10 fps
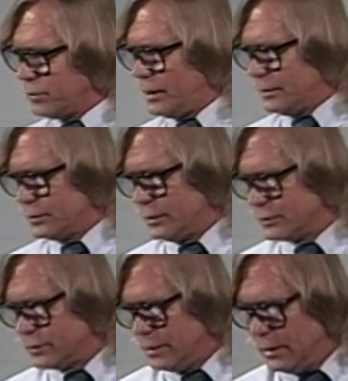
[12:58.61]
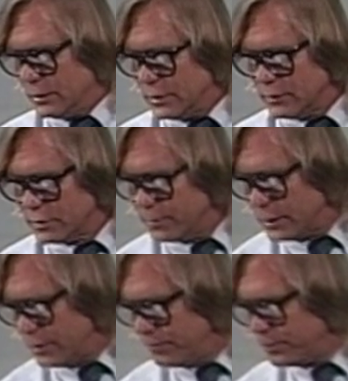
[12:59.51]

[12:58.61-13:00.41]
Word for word: process? It seems to me